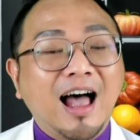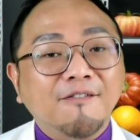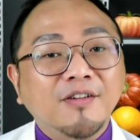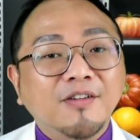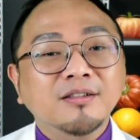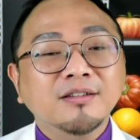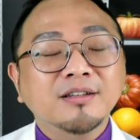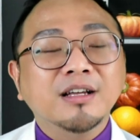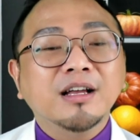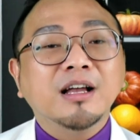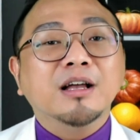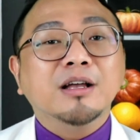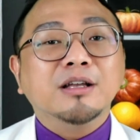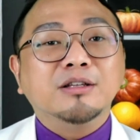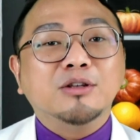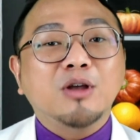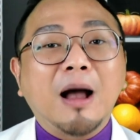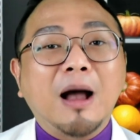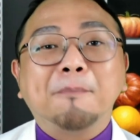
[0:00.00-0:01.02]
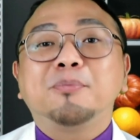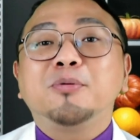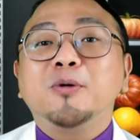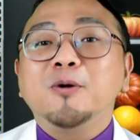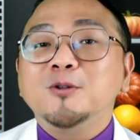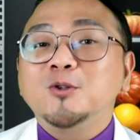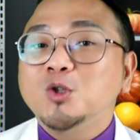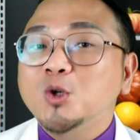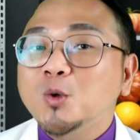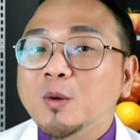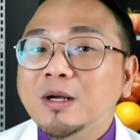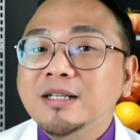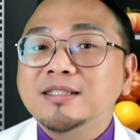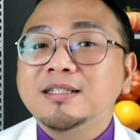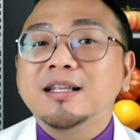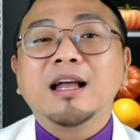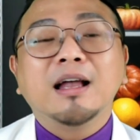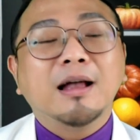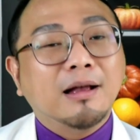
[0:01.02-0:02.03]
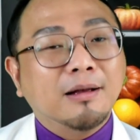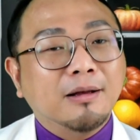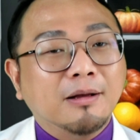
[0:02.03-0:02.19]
level, you are prone towards